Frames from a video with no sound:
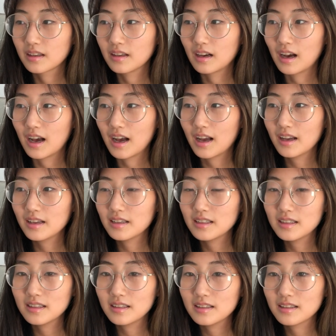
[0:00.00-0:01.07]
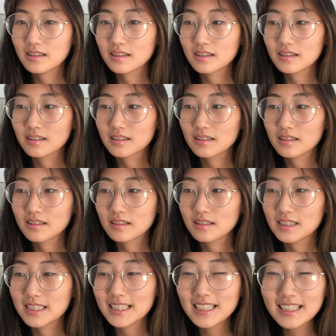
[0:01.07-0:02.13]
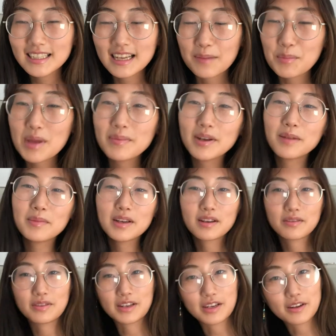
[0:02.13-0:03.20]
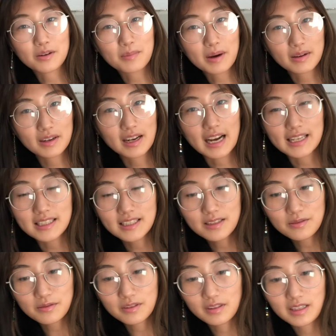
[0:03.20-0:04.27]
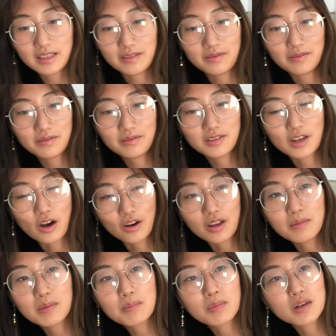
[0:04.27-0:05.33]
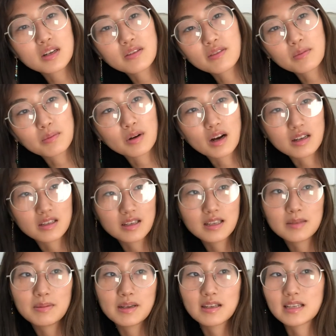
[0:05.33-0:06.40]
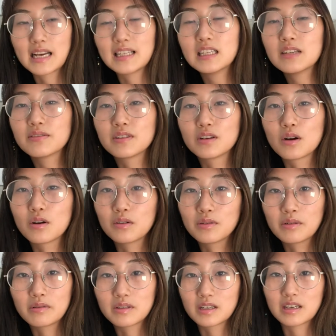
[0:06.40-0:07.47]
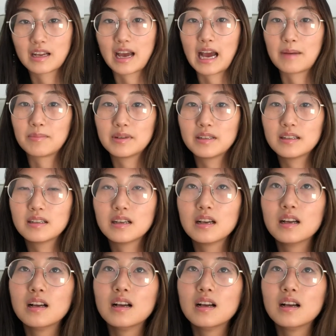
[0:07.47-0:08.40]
I did Maybe I'll make a video about it. I didn't really document much of the process because I didn't even know if it was going to happen.